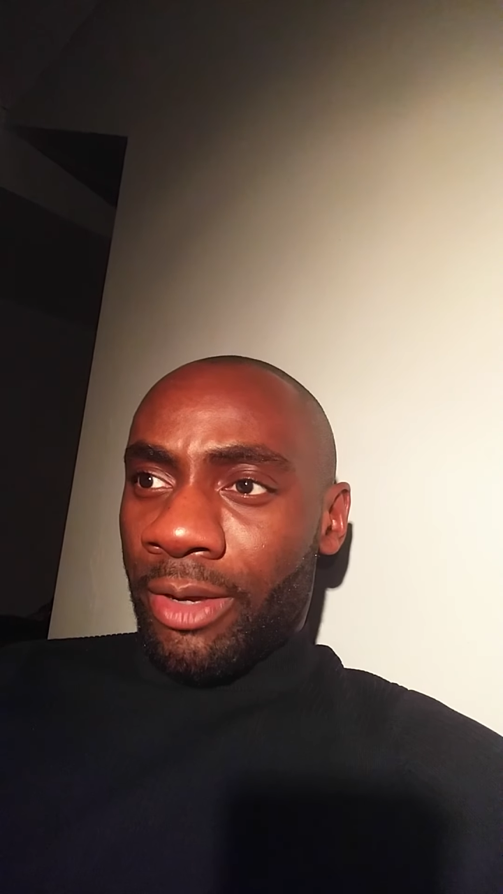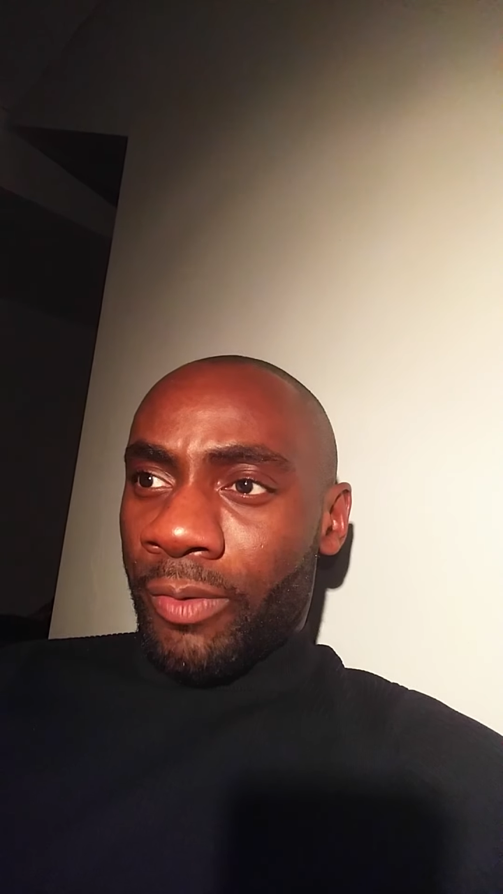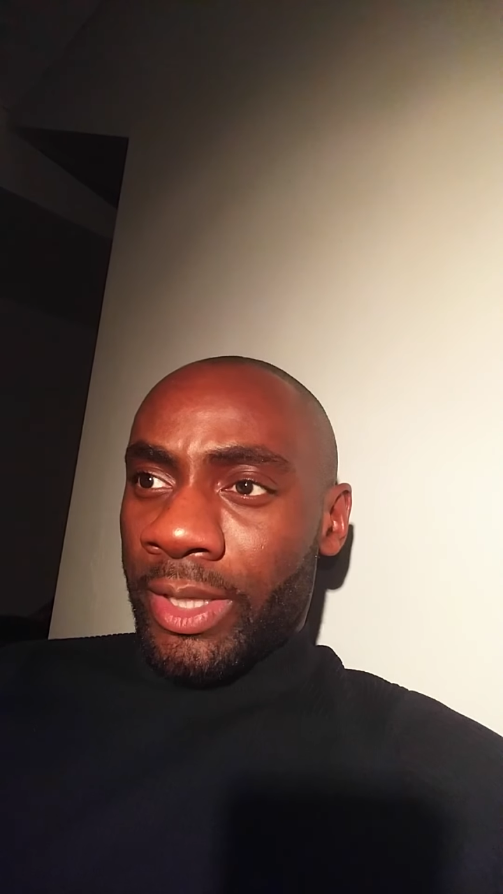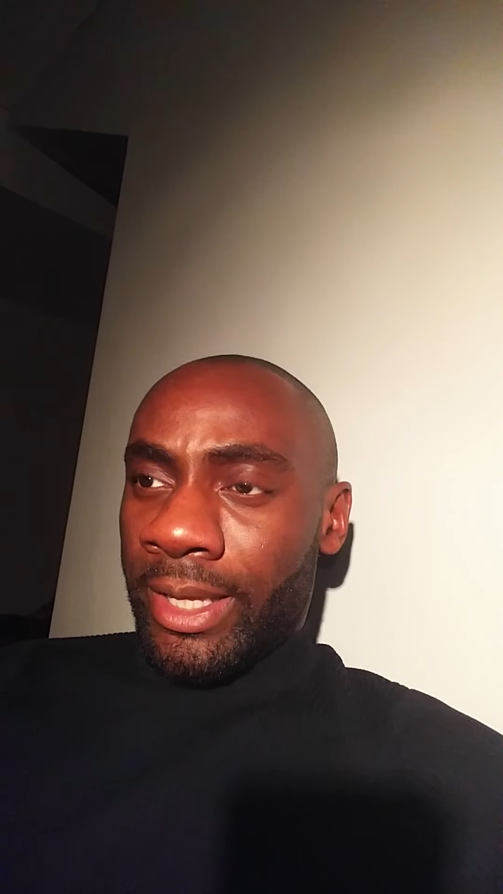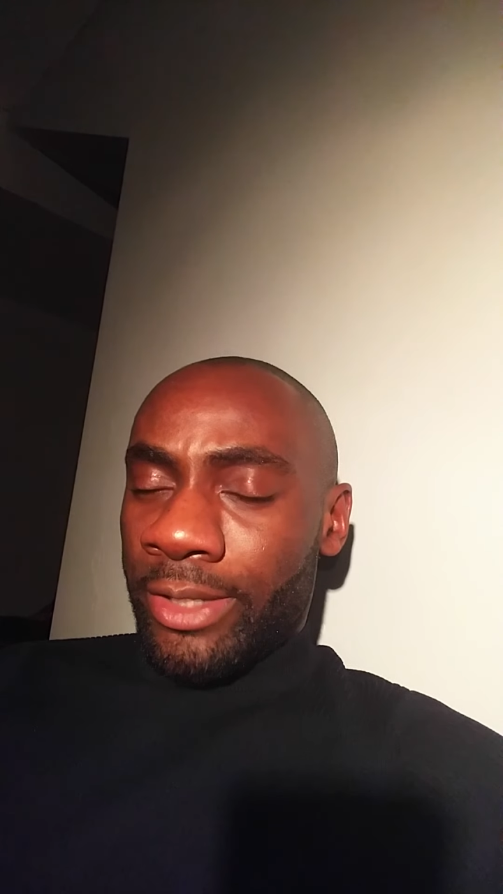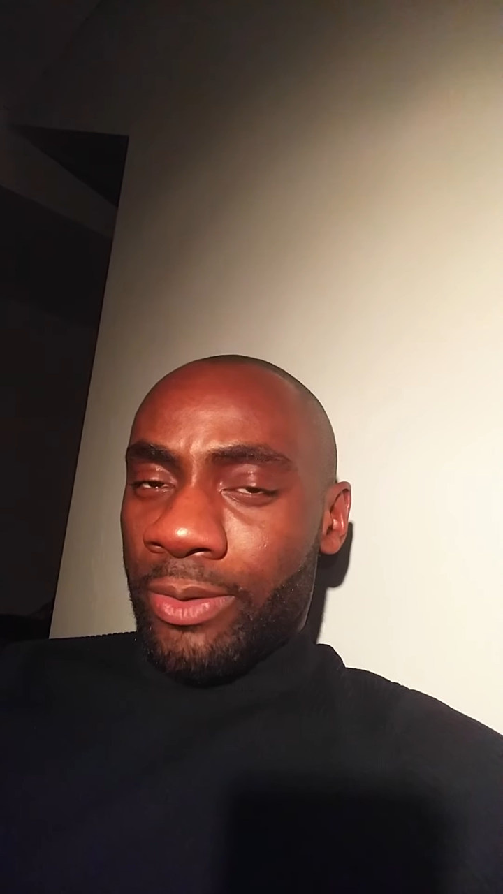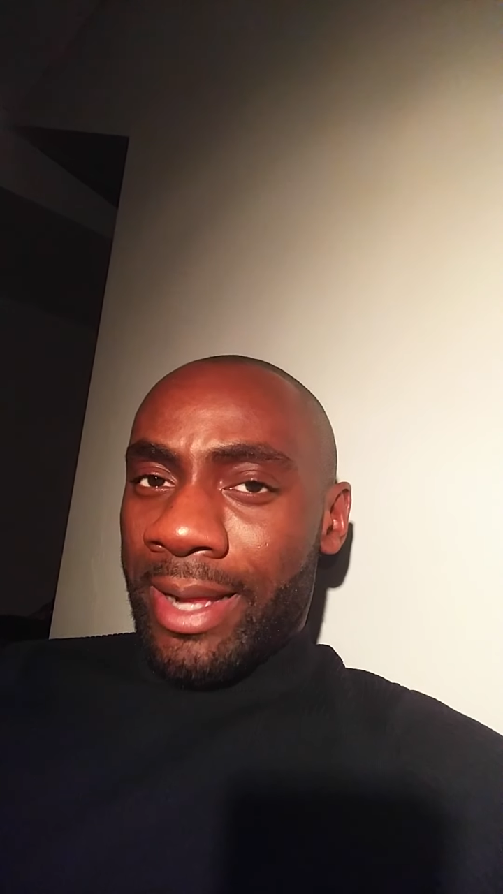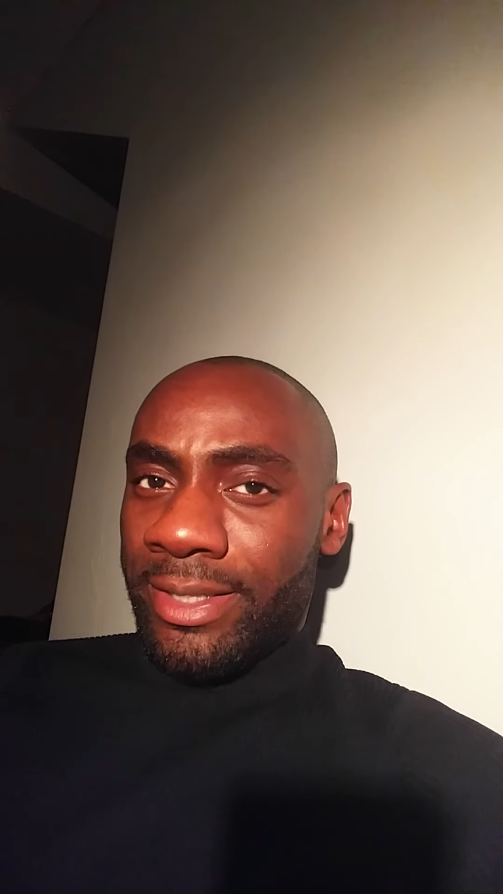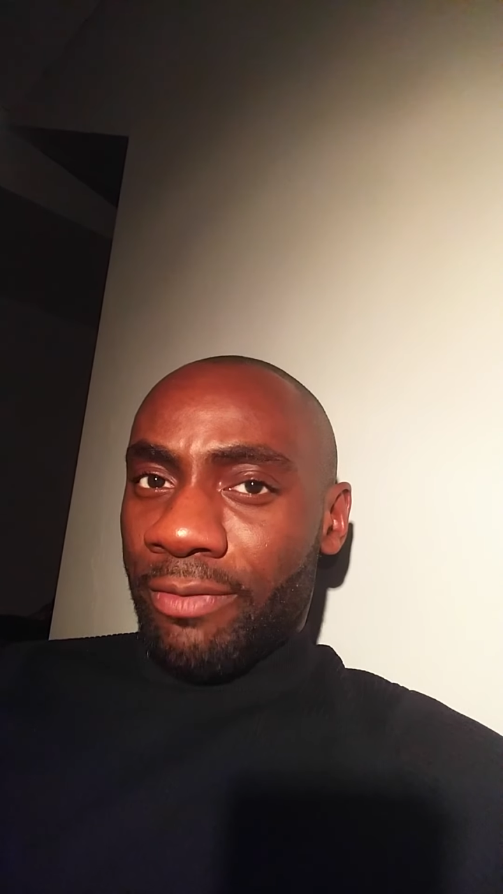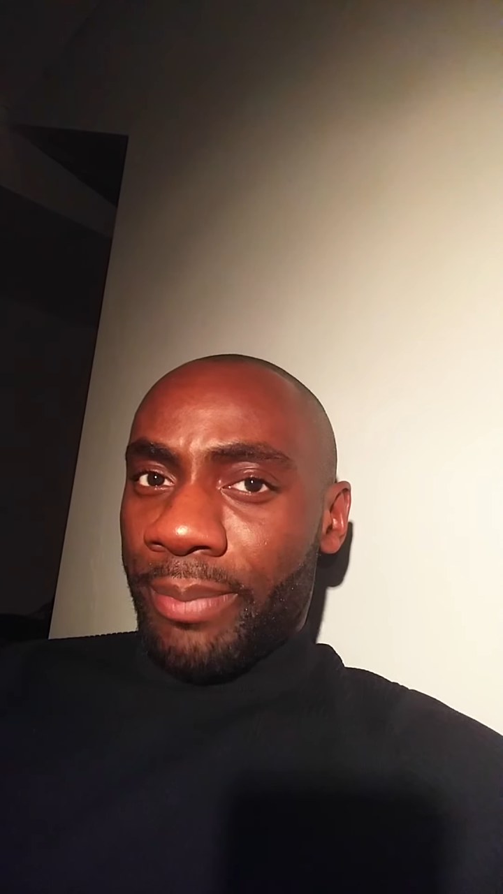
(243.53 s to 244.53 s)
a really
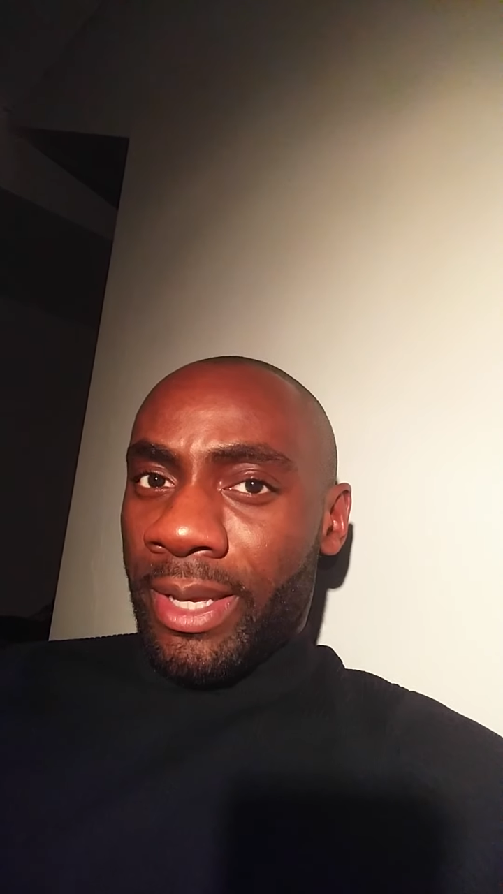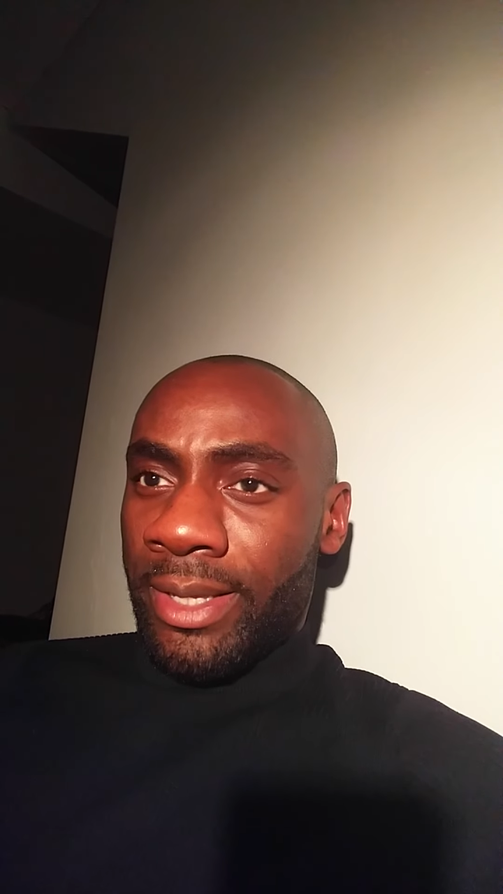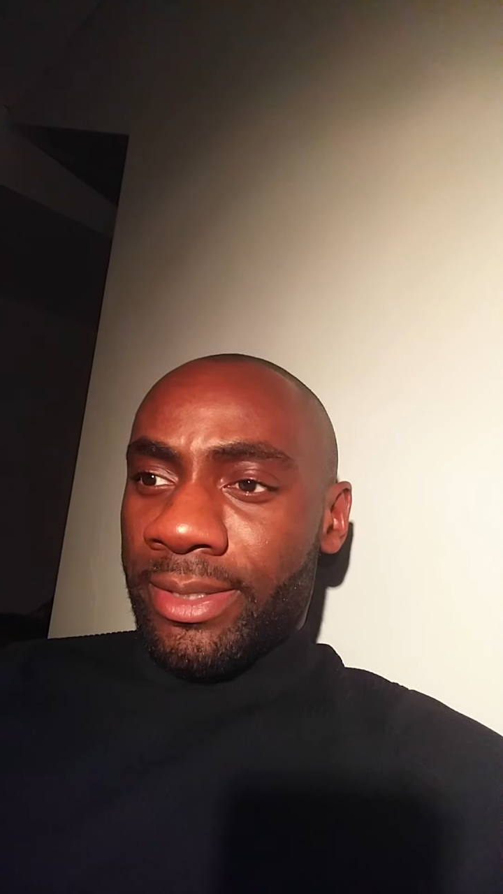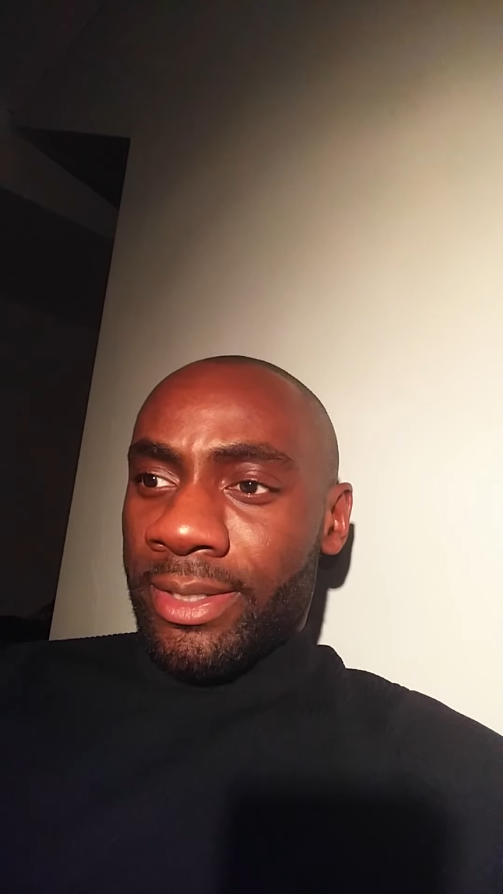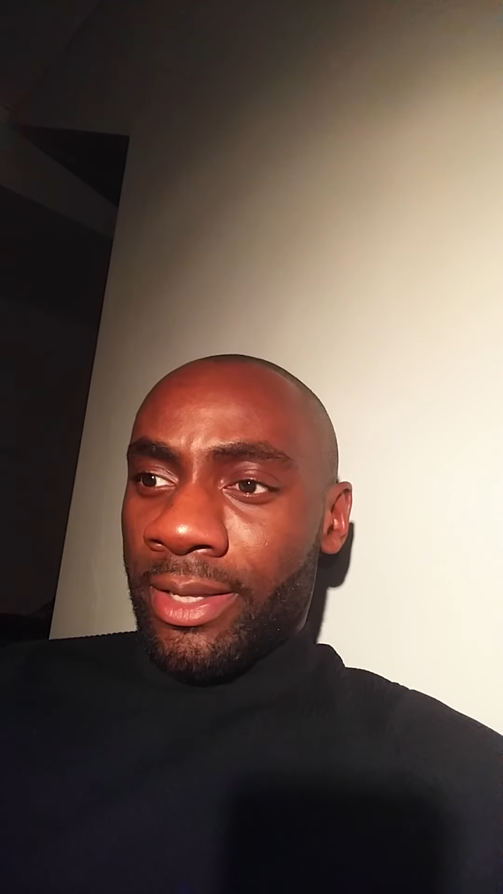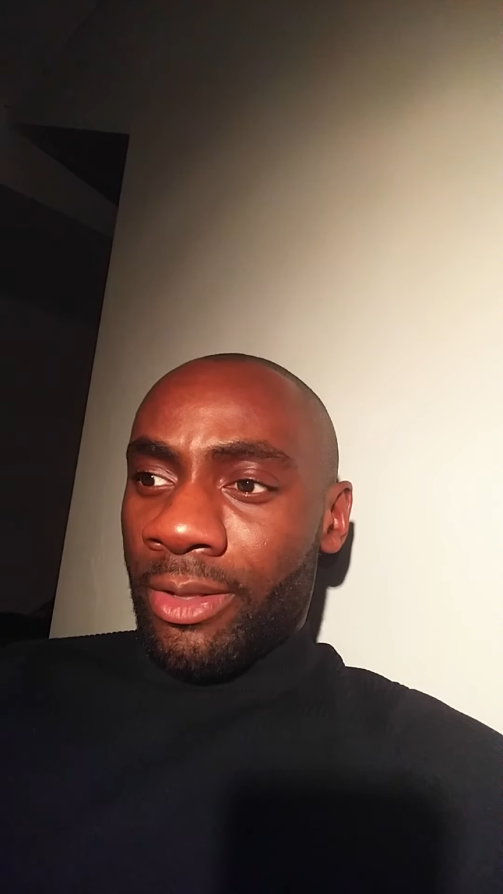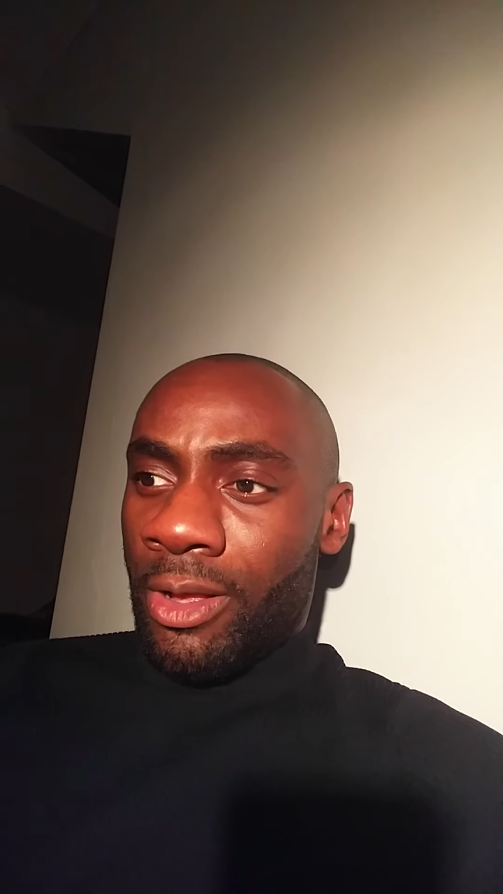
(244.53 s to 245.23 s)
attractive person